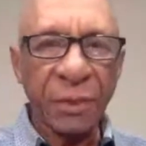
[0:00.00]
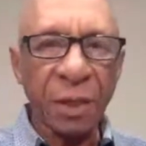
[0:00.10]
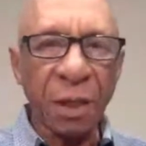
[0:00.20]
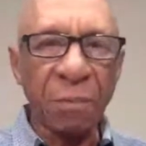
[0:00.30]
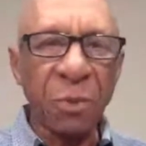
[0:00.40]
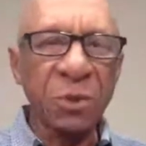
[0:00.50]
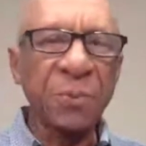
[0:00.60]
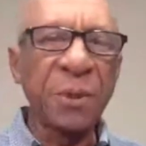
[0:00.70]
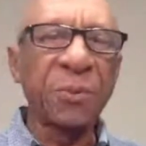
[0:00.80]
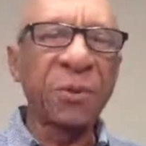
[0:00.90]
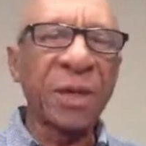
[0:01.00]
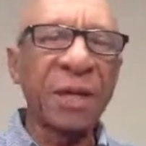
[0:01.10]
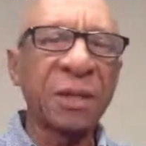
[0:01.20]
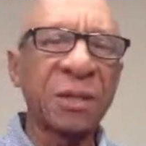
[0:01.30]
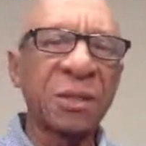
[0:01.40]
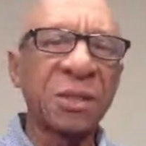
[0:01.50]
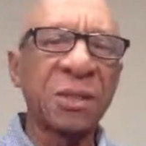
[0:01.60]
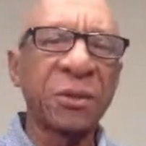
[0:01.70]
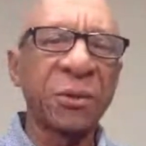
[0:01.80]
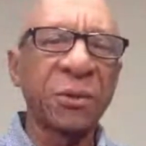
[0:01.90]
Most people kind of
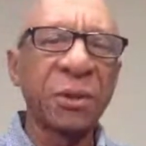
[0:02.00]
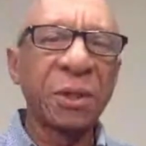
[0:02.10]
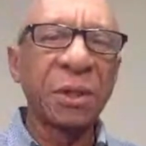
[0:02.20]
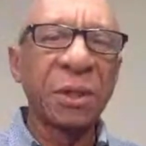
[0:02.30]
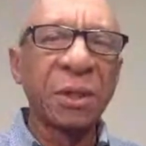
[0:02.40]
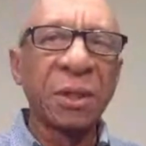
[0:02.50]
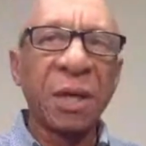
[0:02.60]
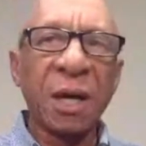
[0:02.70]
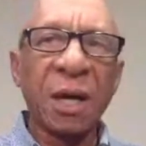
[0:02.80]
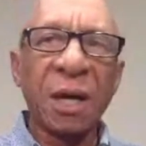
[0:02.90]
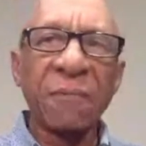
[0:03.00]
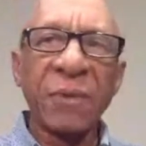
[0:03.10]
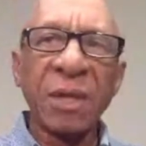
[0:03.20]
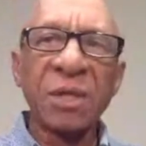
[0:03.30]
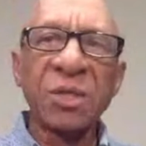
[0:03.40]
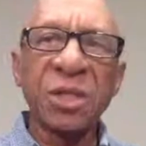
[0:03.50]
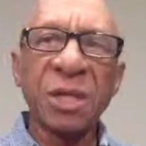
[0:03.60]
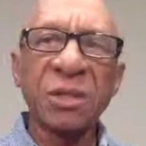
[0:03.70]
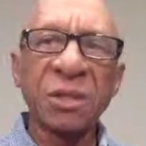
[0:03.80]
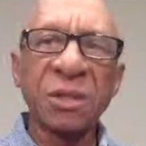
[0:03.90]
consider
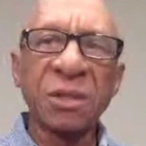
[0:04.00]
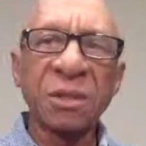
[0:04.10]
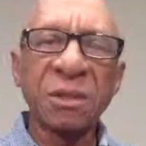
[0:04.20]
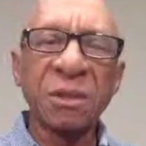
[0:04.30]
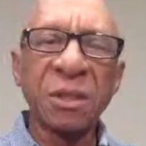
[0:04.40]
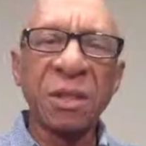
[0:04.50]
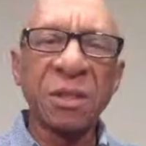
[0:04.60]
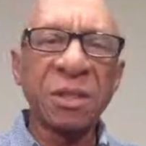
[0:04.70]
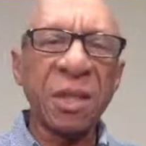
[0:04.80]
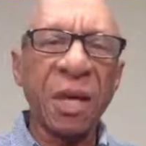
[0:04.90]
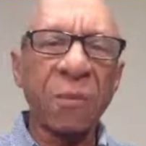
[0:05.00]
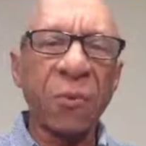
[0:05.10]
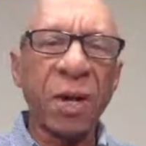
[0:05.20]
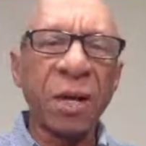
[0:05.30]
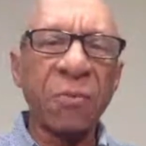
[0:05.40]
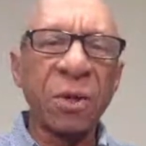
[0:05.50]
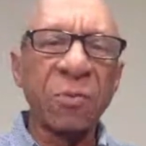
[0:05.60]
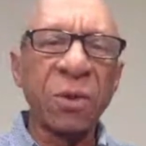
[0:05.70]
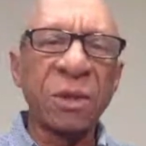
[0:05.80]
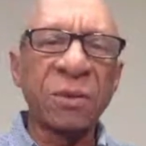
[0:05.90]
injustice in the same way.
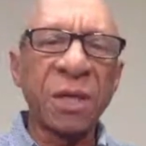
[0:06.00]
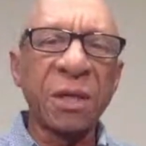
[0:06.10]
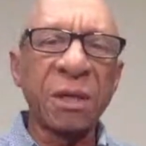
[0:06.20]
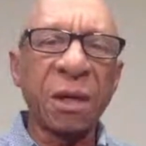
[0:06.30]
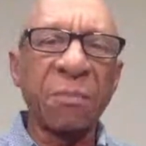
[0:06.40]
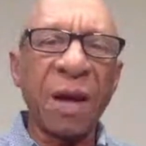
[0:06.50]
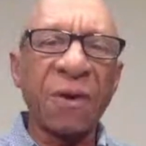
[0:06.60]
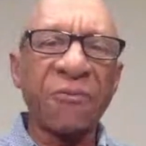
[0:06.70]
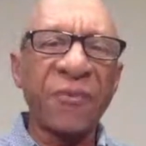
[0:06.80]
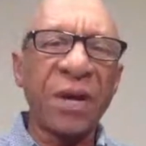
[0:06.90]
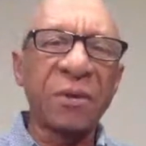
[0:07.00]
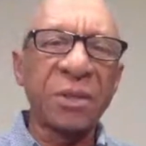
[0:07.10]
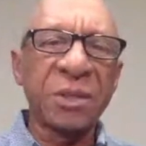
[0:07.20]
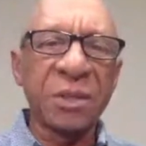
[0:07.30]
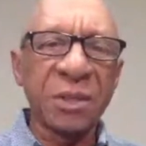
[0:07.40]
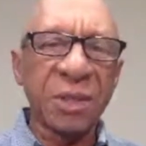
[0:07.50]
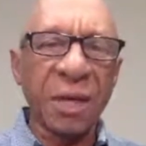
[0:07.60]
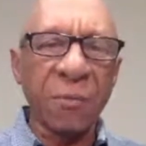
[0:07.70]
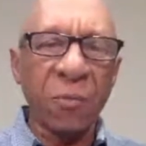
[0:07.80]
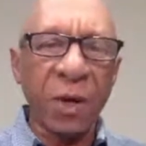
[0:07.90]
We think about fairness in the
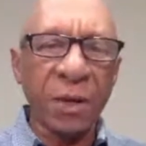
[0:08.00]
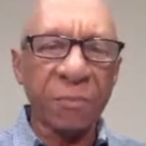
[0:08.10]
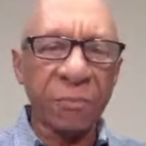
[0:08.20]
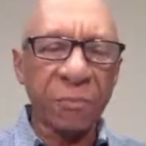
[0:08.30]
same way.